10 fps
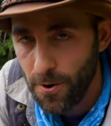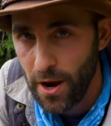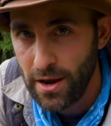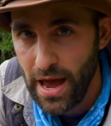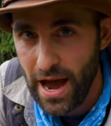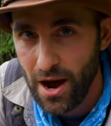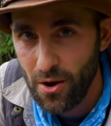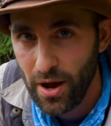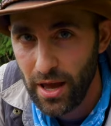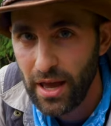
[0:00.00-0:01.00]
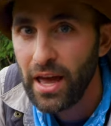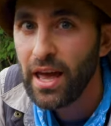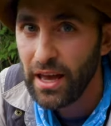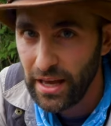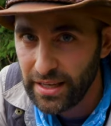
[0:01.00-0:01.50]
And now
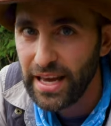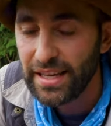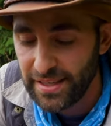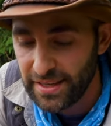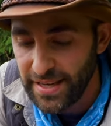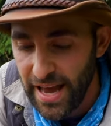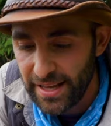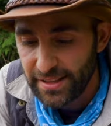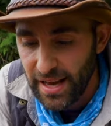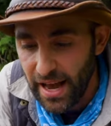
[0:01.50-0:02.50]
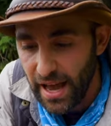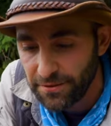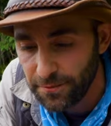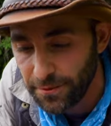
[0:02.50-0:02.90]
it gets intense. I have to